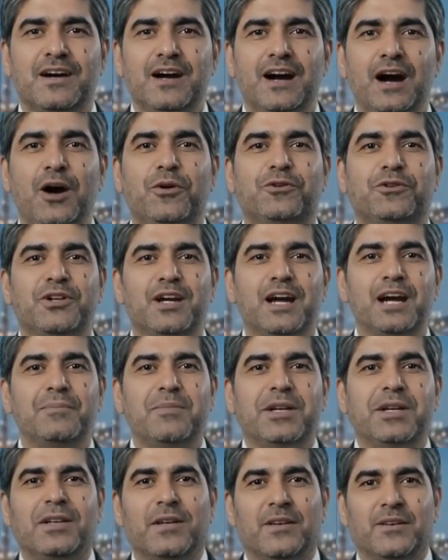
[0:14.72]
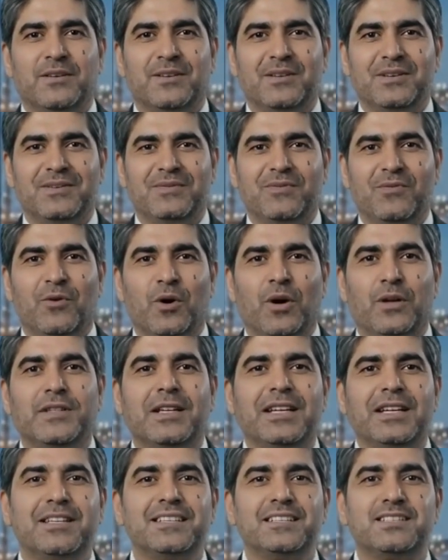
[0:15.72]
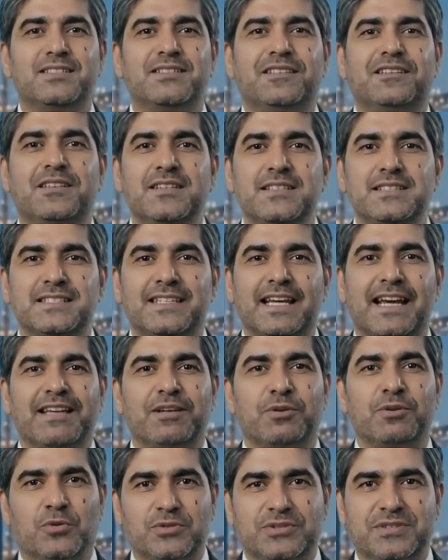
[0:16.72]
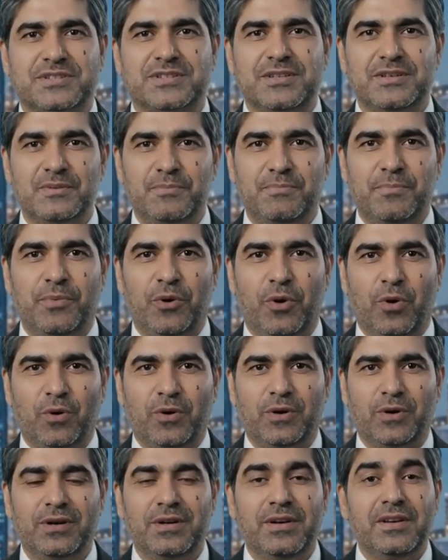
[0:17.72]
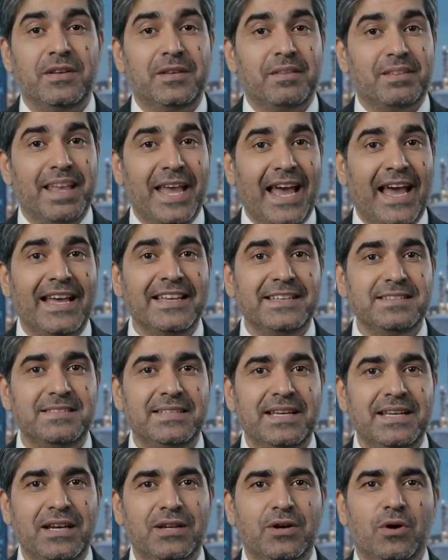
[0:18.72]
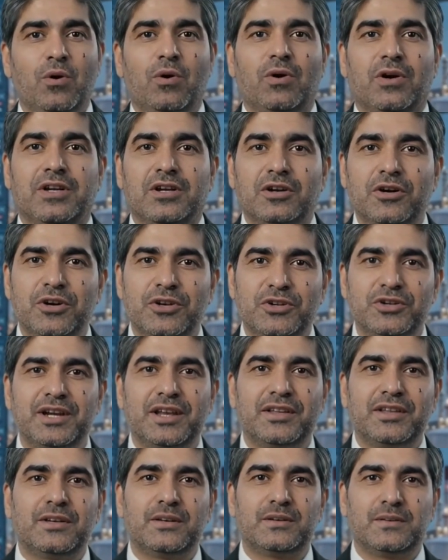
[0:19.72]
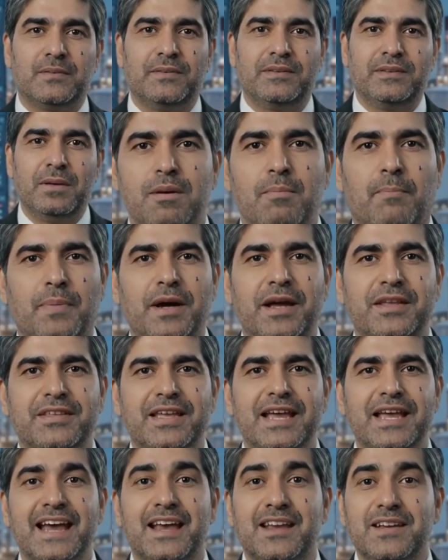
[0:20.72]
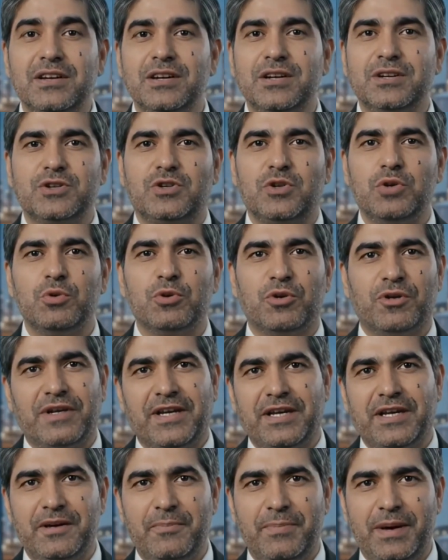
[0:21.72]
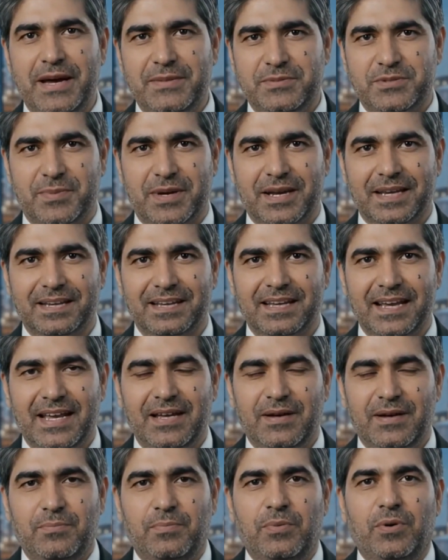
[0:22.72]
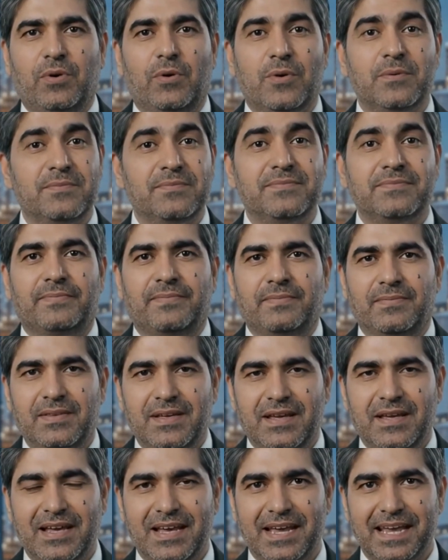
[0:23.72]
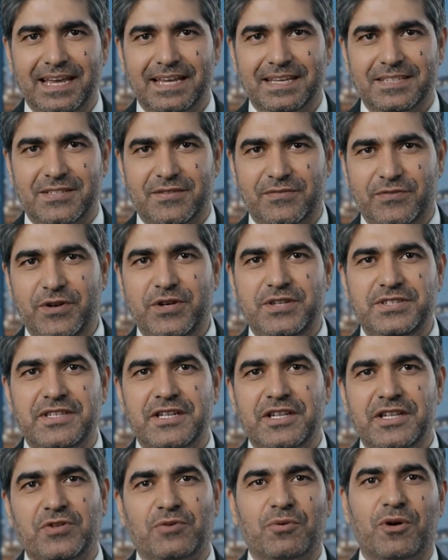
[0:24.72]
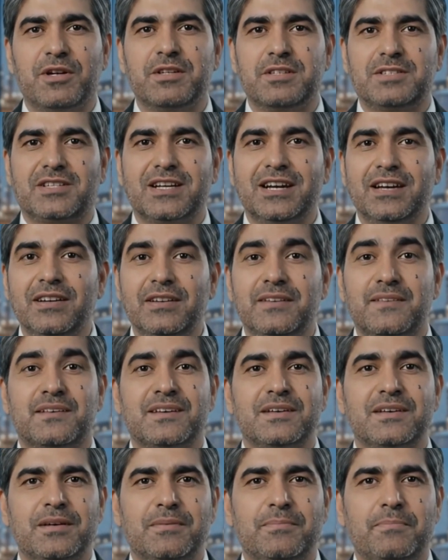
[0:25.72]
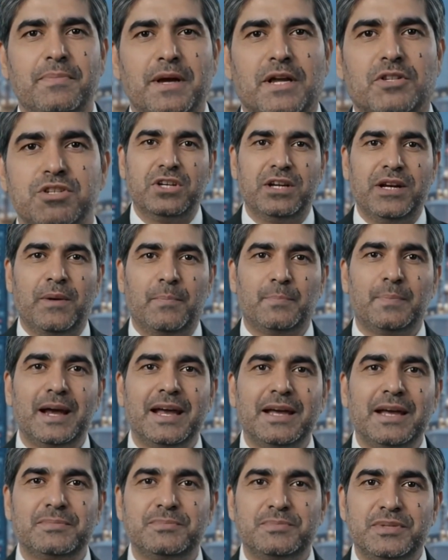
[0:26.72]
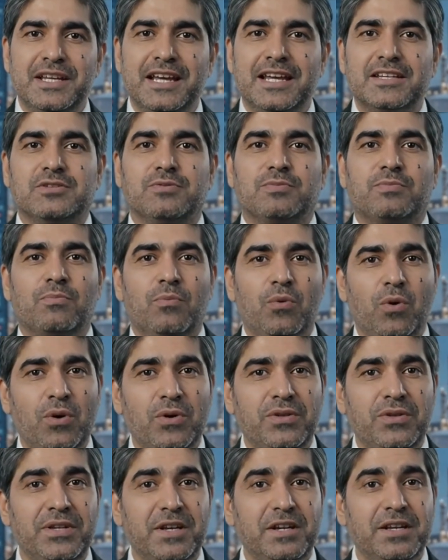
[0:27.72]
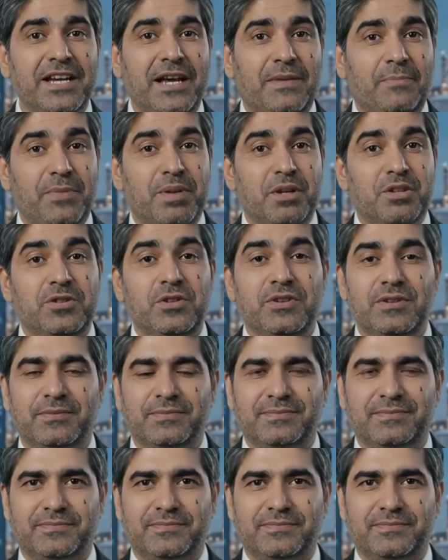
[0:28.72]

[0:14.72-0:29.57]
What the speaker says: Outer diameter, wall thickness, schedules, bore, the ends that hold it all together. By the end, you'll read a pipe spec like a pro. Here's the first thing to understand. Measuring a pipe takes more than a tape measure.